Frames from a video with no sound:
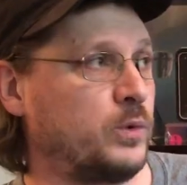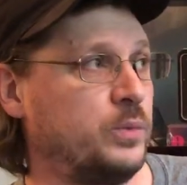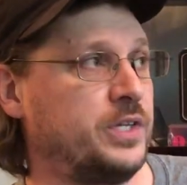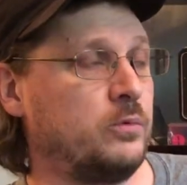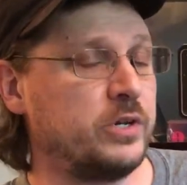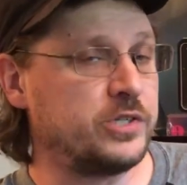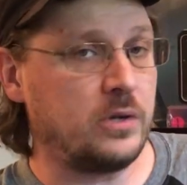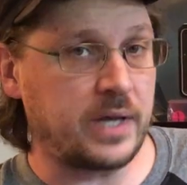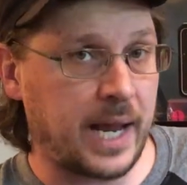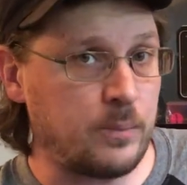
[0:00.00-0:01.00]
With the
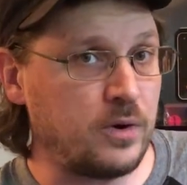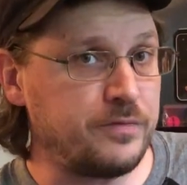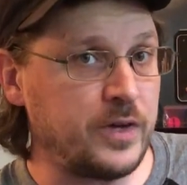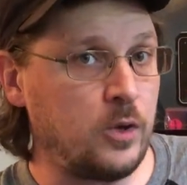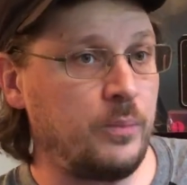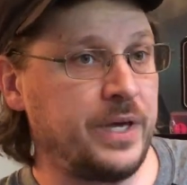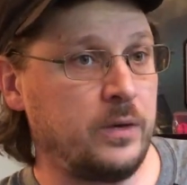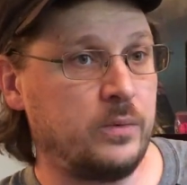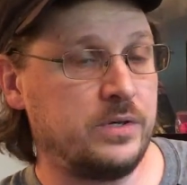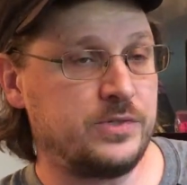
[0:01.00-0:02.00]
original GAMERA film,
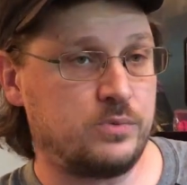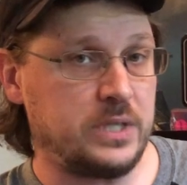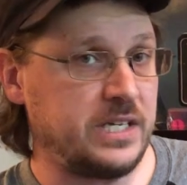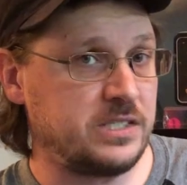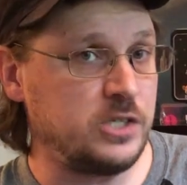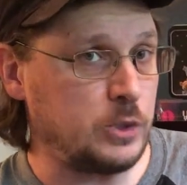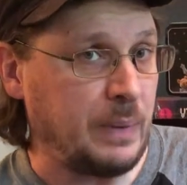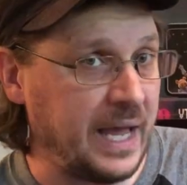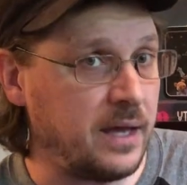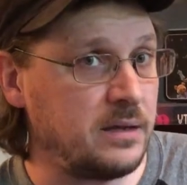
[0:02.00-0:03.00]
it was released in
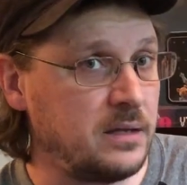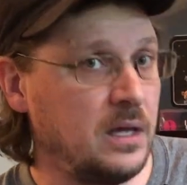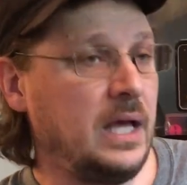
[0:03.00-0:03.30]
Japan,